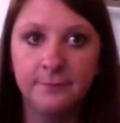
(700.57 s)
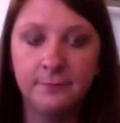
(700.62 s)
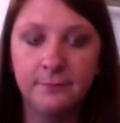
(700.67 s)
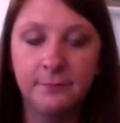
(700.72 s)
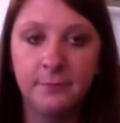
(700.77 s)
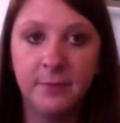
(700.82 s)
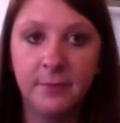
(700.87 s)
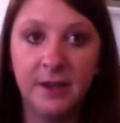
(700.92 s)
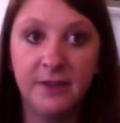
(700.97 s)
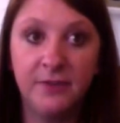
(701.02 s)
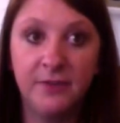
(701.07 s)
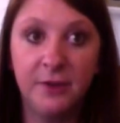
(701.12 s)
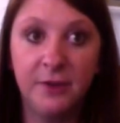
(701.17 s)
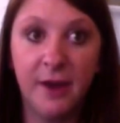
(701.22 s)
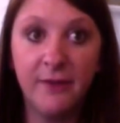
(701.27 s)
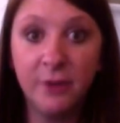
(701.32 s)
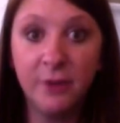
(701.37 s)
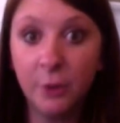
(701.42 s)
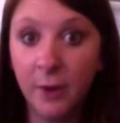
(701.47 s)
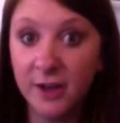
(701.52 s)
But if you
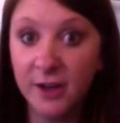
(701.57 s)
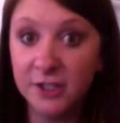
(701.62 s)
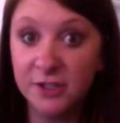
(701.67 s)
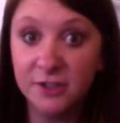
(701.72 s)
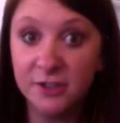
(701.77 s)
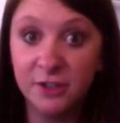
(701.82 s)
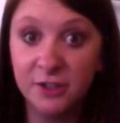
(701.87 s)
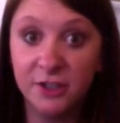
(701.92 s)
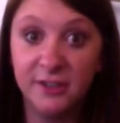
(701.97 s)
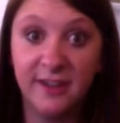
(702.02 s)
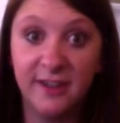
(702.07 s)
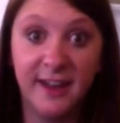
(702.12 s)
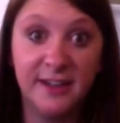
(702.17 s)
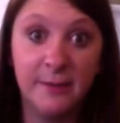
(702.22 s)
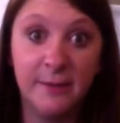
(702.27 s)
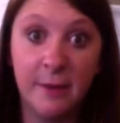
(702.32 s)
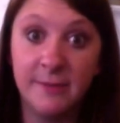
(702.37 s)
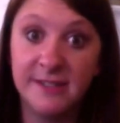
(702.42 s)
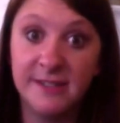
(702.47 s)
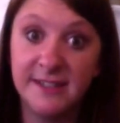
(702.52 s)
have any questions, or you'd like
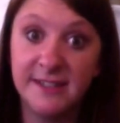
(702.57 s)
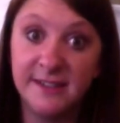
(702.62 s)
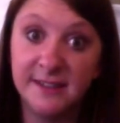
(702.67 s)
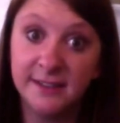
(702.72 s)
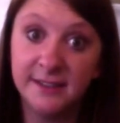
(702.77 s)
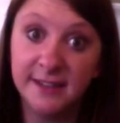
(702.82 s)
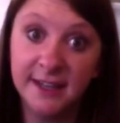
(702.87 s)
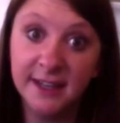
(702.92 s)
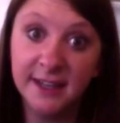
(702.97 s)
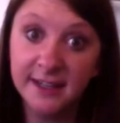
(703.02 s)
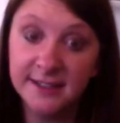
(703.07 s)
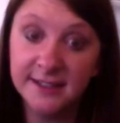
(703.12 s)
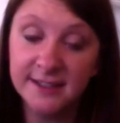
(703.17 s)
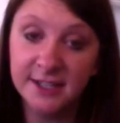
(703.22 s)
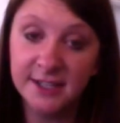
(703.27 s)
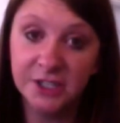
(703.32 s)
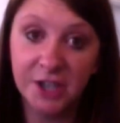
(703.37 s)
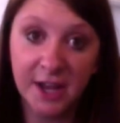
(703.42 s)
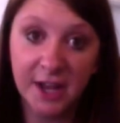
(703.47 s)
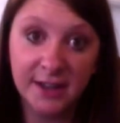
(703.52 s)
to maybe see the
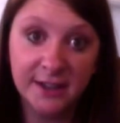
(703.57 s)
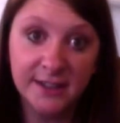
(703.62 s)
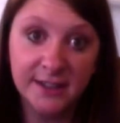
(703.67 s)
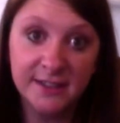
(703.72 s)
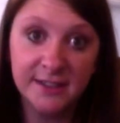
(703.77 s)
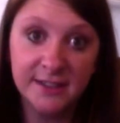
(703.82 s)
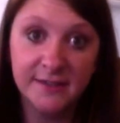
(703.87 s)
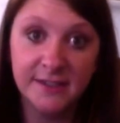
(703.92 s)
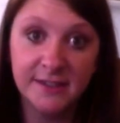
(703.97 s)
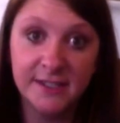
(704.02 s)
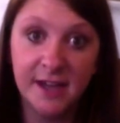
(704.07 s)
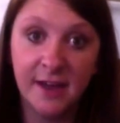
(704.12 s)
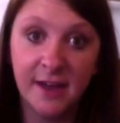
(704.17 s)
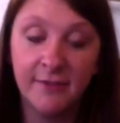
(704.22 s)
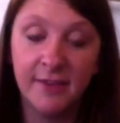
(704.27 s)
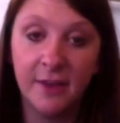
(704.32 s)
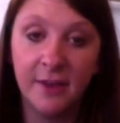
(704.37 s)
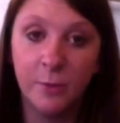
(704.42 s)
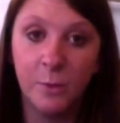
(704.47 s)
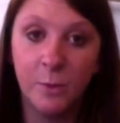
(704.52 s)
checklist of
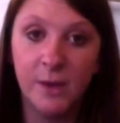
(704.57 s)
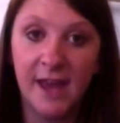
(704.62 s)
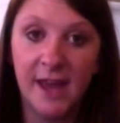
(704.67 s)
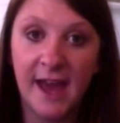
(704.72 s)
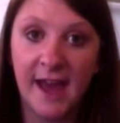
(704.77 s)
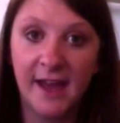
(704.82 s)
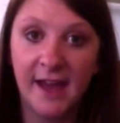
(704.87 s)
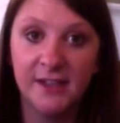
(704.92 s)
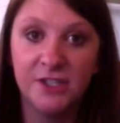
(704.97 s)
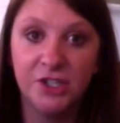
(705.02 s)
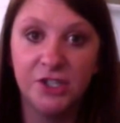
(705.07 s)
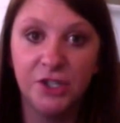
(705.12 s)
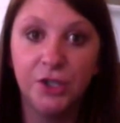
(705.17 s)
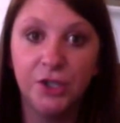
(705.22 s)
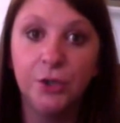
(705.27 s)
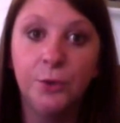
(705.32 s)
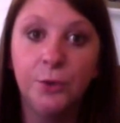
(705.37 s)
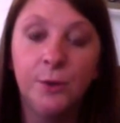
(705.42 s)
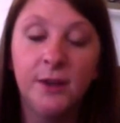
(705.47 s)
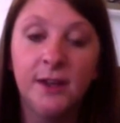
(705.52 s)
stuff that we had
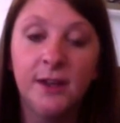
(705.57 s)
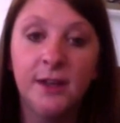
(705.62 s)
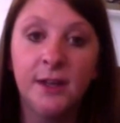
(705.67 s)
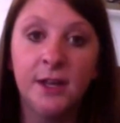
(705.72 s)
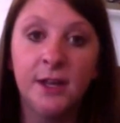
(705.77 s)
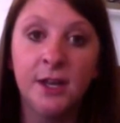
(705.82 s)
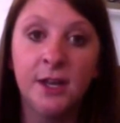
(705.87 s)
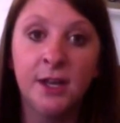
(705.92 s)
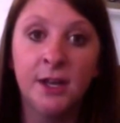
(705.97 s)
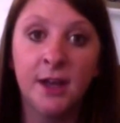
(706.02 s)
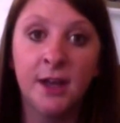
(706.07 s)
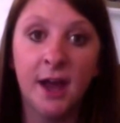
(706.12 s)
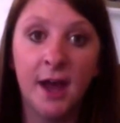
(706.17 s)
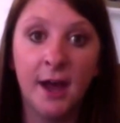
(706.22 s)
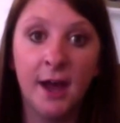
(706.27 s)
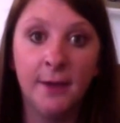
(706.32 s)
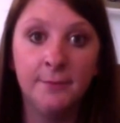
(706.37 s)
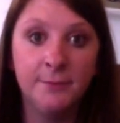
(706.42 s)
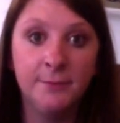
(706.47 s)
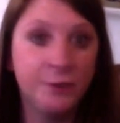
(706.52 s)
to
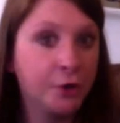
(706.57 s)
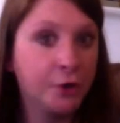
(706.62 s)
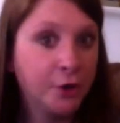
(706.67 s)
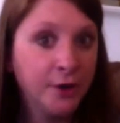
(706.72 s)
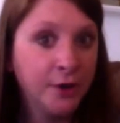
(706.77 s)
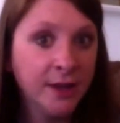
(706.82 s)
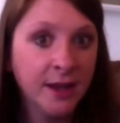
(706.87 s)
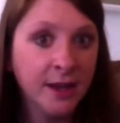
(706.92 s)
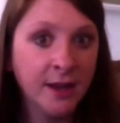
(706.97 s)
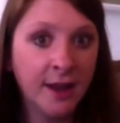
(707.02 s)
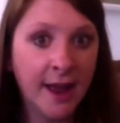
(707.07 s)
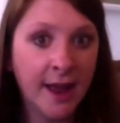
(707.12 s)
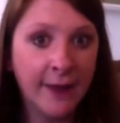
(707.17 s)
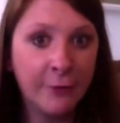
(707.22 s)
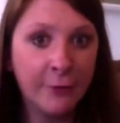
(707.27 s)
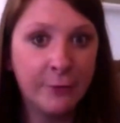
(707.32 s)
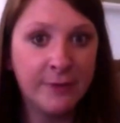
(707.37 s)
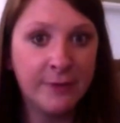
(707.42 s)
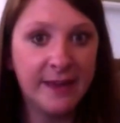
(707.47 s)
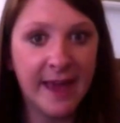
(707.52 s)
turn in, I
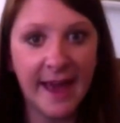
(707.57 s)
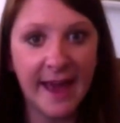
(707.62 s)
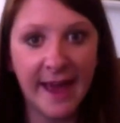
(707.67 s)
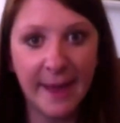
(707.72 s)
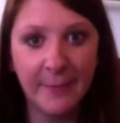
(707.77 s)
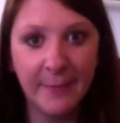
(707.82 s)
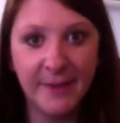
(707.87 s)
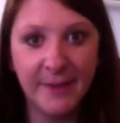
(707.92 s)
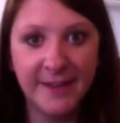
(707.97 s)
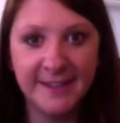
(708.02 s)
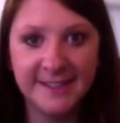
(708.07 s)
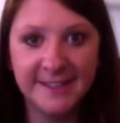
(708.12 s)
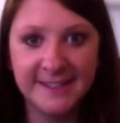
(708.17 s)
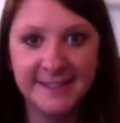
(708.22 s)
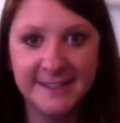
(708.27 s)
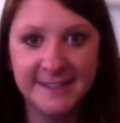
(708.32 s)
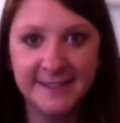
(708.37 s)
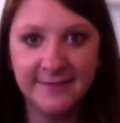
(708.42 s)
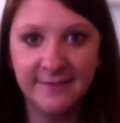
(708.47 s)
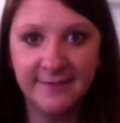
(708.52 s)
would be happy to
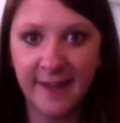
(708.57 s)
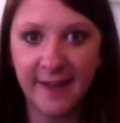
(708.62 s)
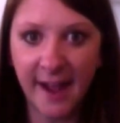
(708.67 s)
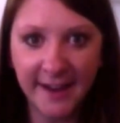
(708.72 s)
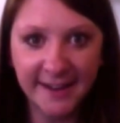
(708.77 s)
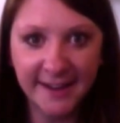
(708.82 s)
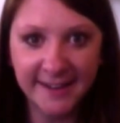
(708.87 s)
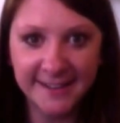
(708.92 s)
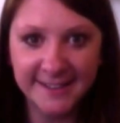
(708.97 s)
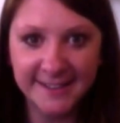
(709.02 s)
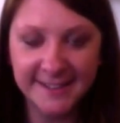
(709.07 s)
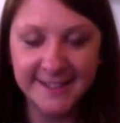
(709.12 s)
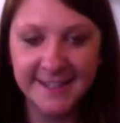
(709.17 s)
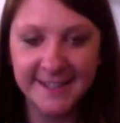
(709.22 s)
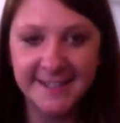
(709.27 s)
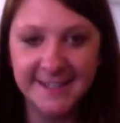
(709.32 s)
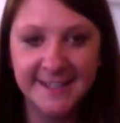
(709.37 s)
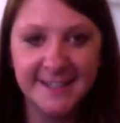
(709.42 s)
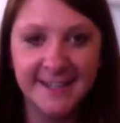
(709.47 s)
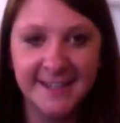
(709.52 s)
find it and
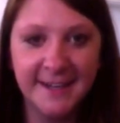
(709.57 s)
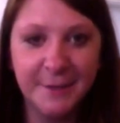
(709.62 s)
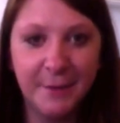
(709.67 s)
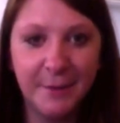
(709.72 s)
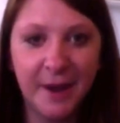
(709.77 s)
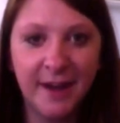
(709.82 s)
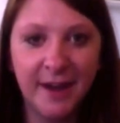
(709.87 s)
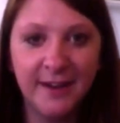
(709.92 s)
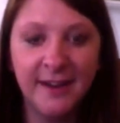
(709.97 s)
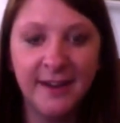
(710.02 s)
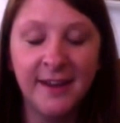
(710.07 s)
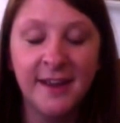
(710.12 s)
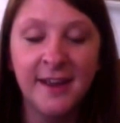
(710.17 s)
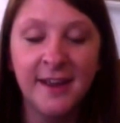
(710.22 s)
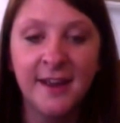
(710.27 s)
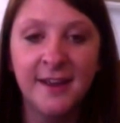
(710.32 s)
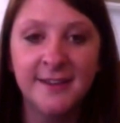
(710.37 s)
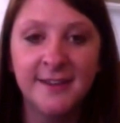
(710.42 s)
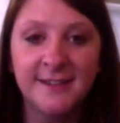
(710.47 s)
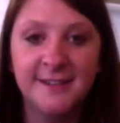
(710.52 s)
send it to anybody.
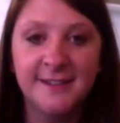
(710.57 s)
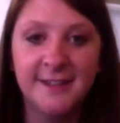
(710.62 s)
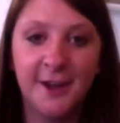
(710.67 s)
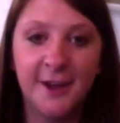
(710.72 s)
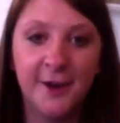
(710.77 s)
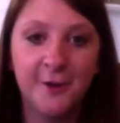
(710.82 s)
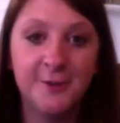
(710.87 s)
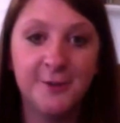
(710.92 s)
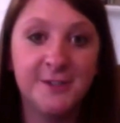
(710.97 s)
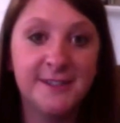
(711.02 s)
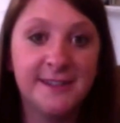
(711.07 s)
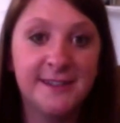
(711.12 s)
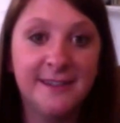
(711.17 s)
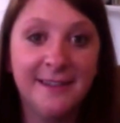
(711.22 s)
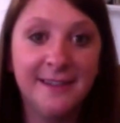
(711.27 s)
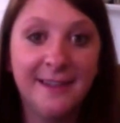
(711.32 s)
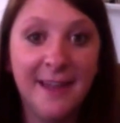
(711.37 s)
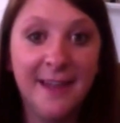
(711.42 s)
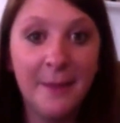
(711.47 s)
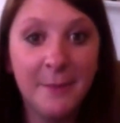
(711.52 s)
So just
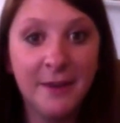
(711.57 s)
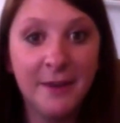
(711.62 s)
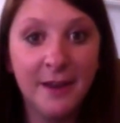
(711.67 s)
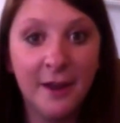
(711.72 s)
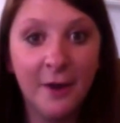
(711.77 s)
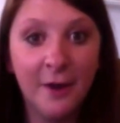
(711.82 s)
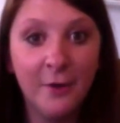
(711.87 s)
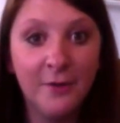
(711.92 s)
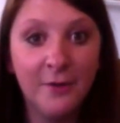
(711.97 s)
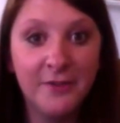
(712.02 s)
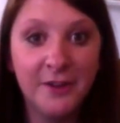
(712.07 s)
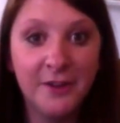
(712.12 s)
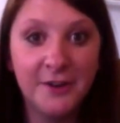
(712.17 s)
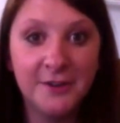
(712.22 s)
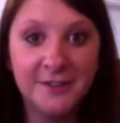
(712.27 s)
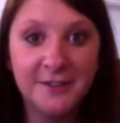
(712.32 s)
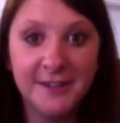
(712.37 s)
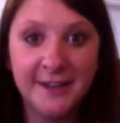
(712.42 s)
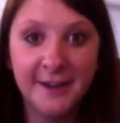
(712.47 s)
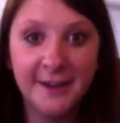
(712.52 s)
let me know if
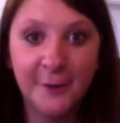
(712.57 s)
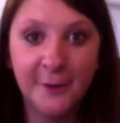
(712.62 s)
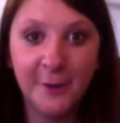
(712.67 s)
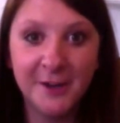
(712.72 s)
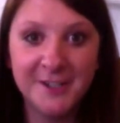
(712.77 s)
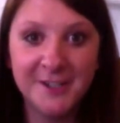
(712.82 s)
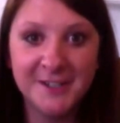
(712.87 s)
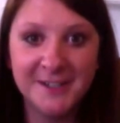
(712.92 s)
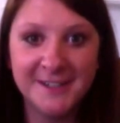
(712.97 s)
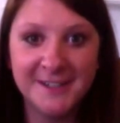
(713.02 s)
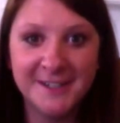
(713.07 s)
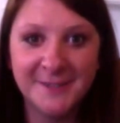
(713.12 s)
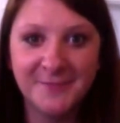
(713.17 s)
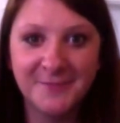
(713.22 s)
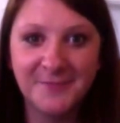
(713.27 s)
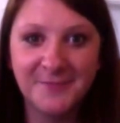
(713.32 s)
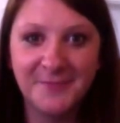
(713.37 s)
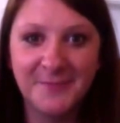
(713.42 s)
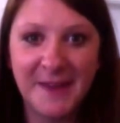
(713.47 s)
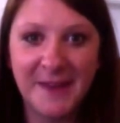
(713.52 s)
there's any questions.
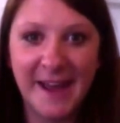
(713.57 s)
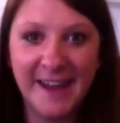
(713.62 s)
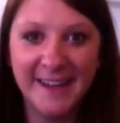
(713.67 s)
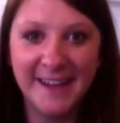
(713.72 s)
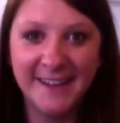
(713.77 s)
Bye.